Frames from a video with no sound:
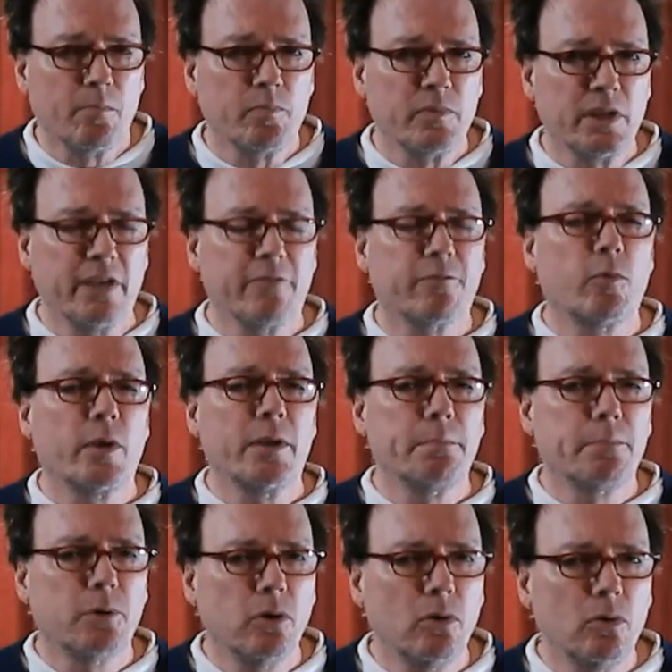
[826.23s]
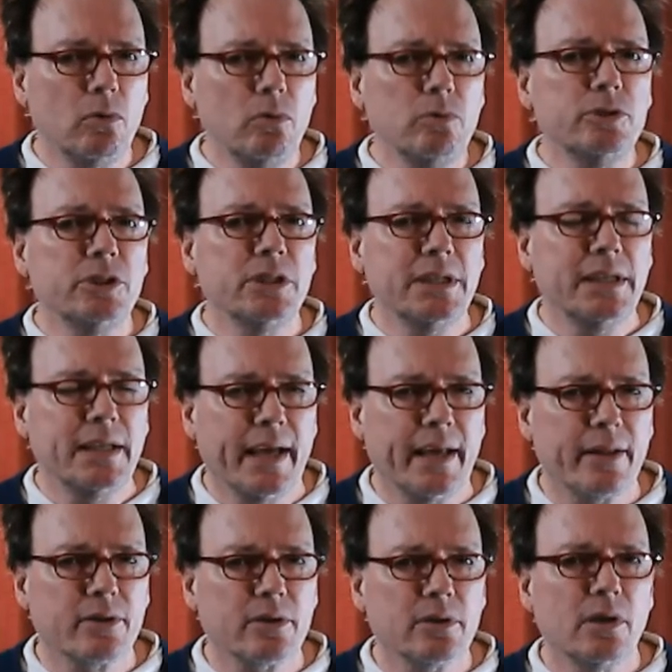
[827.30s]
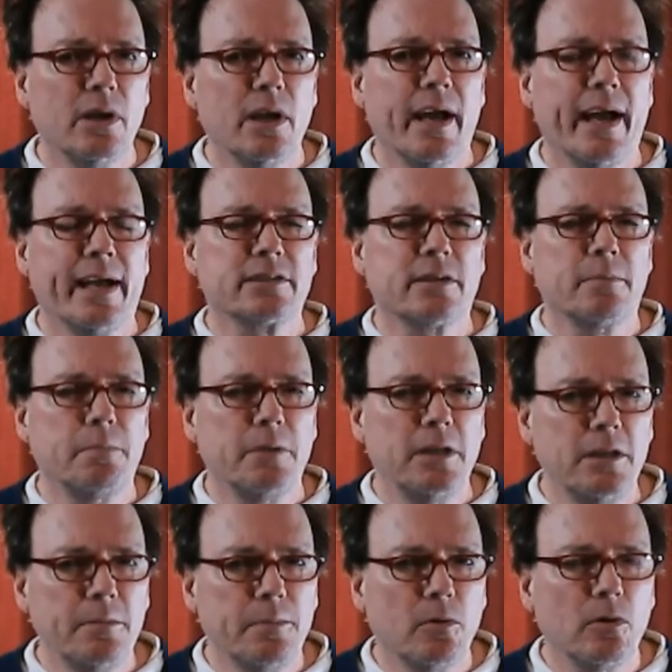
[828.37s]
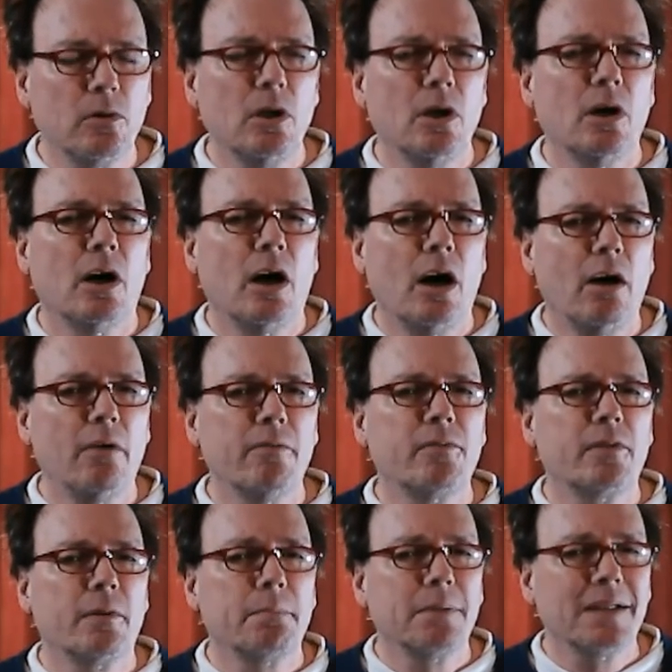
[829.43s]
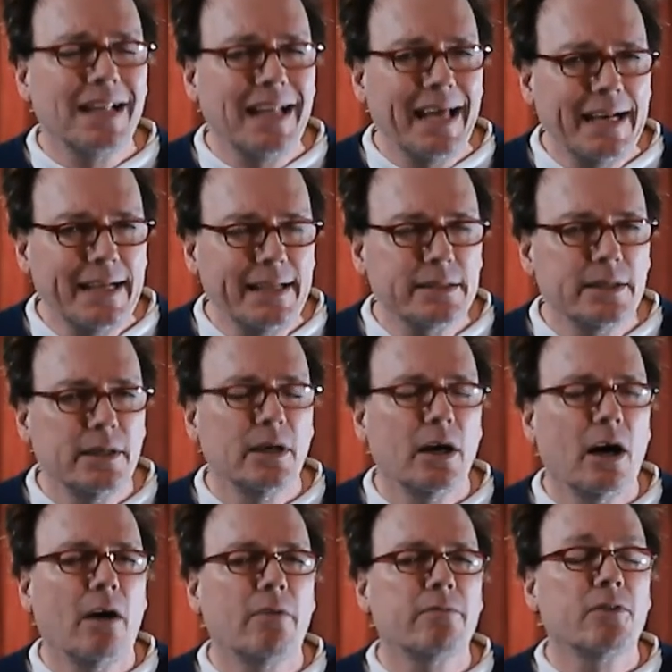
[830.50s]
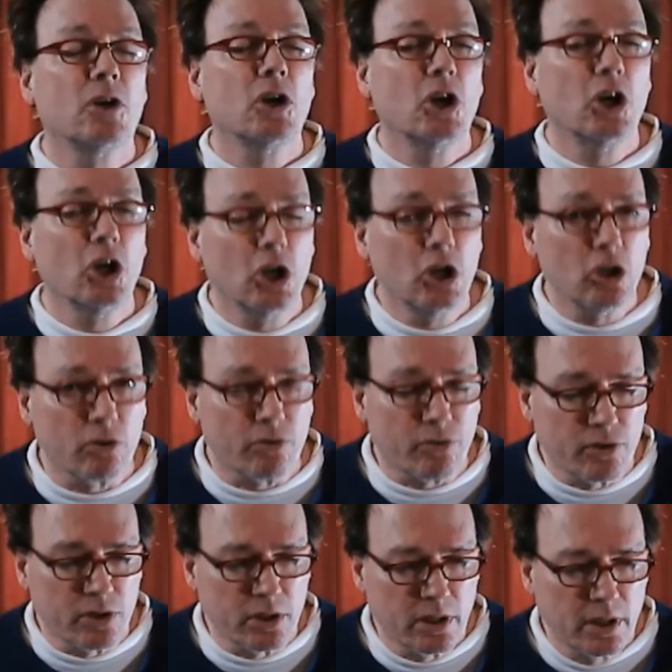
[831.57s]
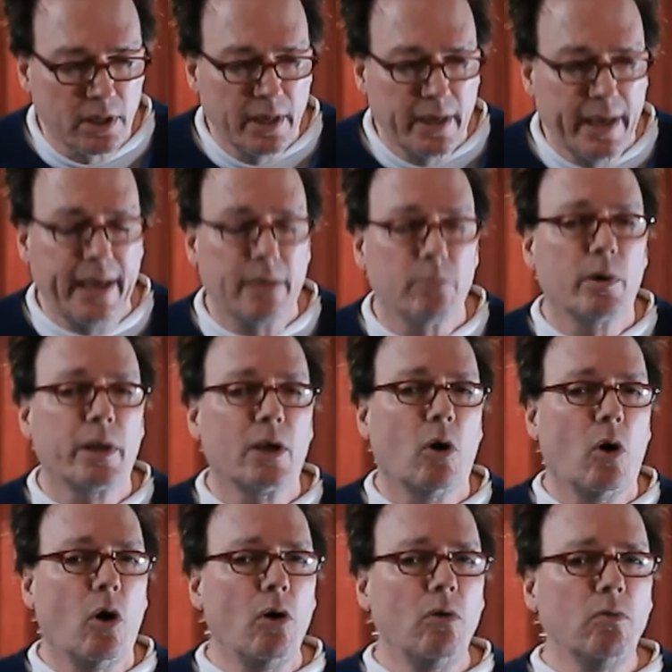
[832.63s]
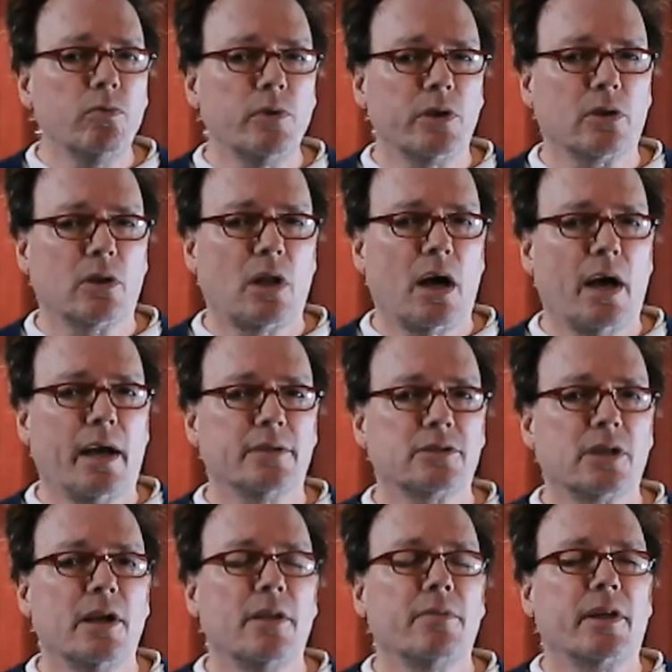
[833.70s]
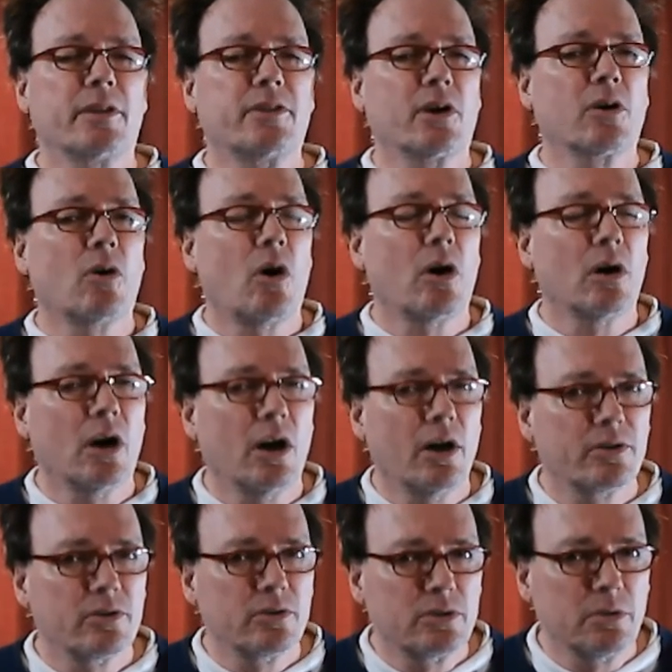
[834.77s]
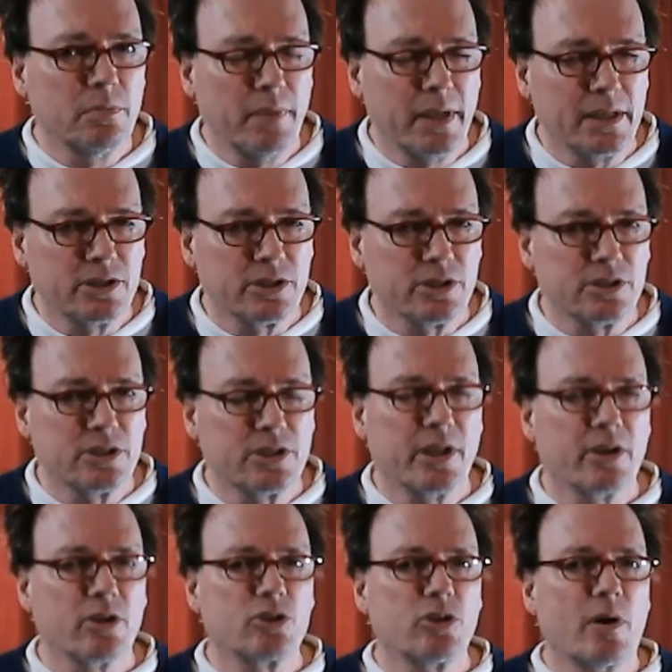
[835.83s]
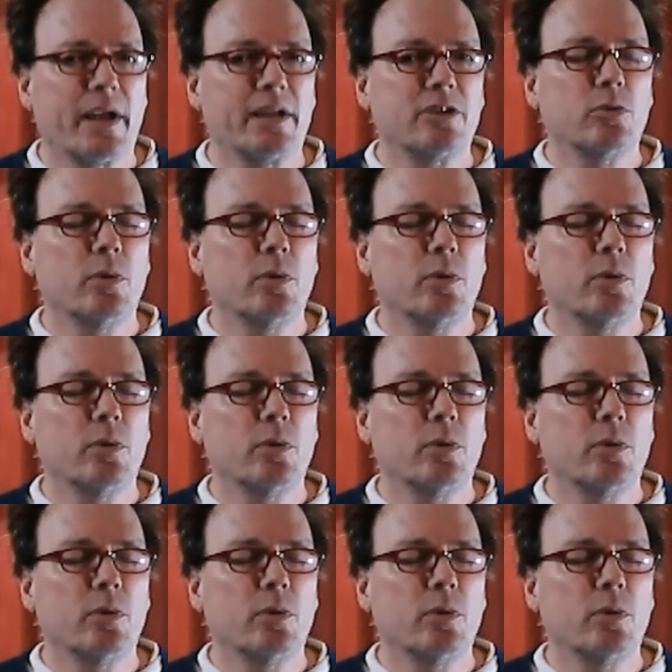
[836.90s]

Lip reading: if we pull together as a people of the planet of Earth. And we all realize that there are other dimensions that are trying to